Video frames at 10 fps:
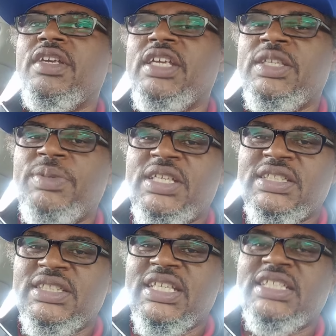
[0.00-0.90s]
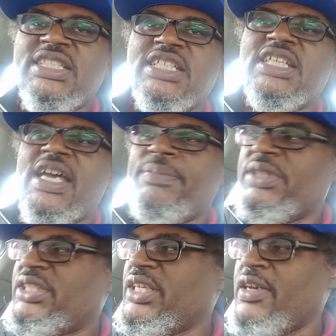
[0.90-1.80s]
is because this the type of
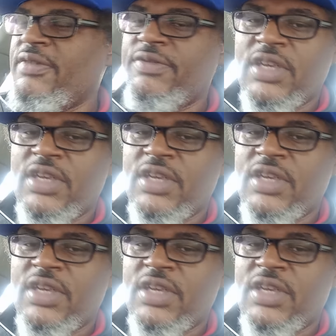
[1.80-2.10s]
stuff